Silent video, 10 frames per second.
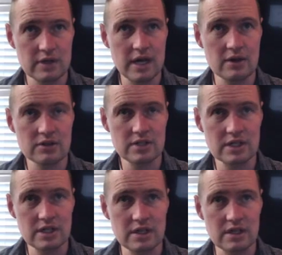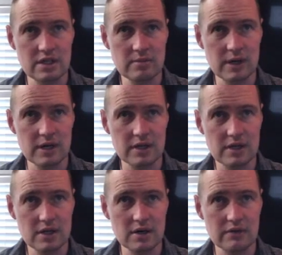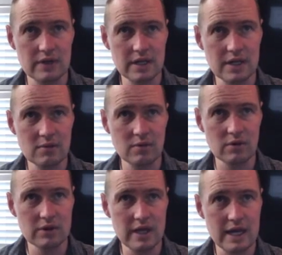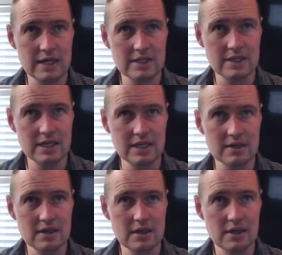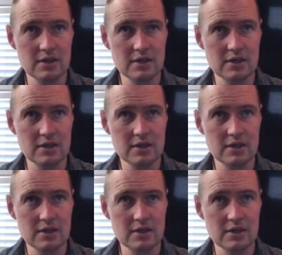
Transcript: now t is by itself equals 18.